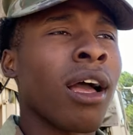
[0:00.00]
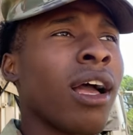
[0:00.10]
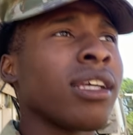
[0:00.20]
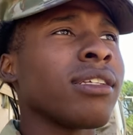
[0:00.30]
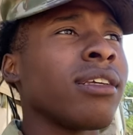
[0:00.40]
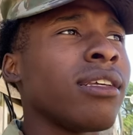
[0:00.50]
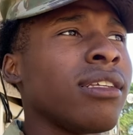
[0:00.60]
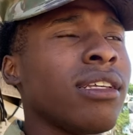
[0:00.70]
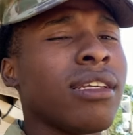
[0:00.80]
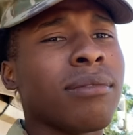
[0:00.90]
I
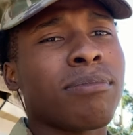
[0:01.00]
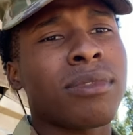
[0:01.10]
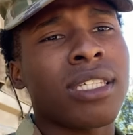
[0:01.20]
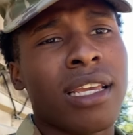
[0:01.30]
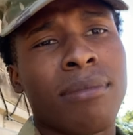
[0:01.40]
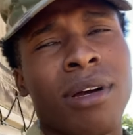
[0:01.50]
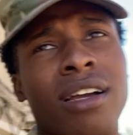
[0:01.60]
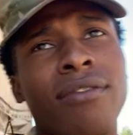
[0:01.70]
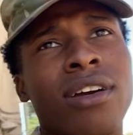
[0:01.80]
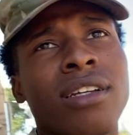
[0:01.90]
take my
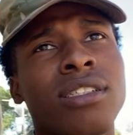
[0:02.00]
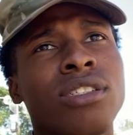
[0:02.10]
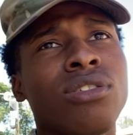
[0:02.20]
advice,